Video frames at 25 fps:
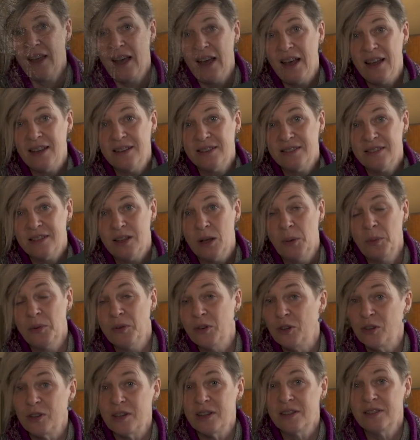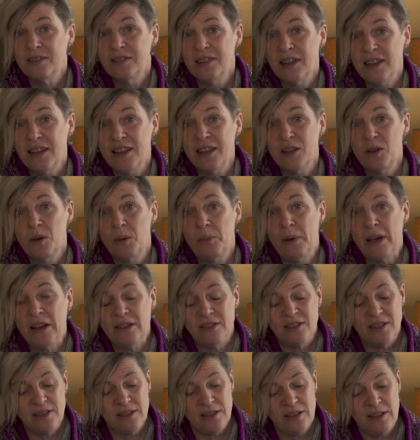has a book telling you
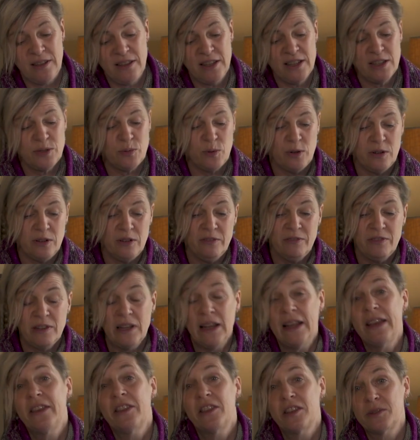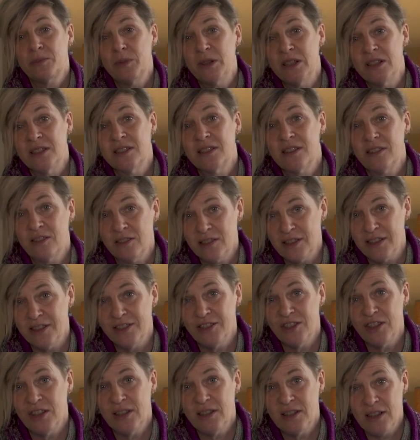about it, and this one, for Lengthsman's
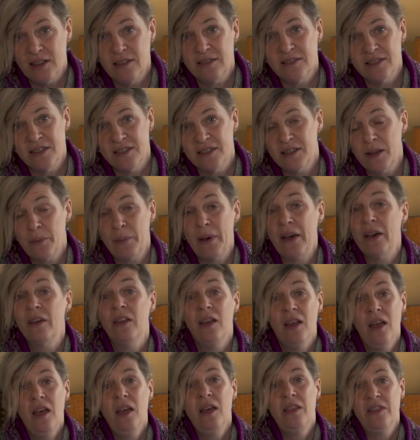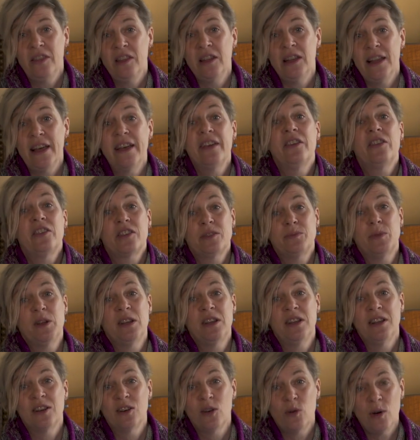Cottage, tells us about the lengthsman
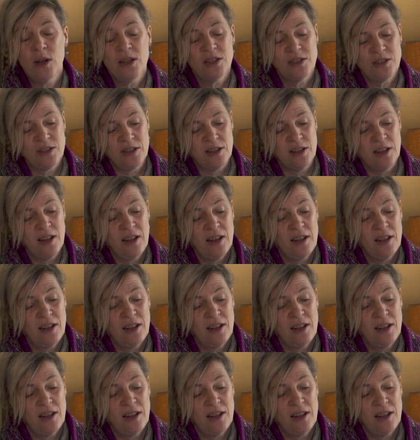in question,